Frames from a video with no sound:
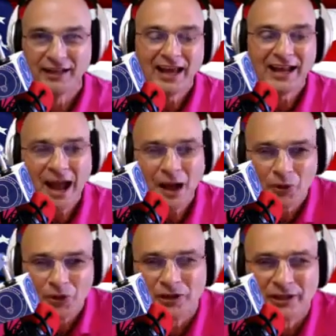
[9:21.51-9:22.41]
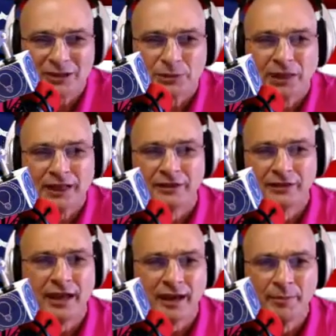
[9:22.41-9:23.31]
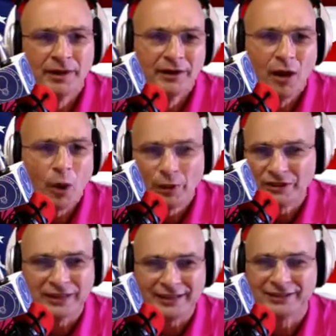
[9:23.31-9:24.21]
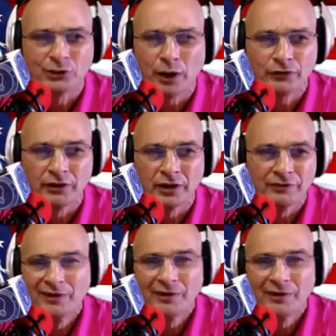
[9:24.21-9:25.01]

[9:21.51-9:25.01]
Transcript: And how are you going to explain to them, oh, it's not soft enough?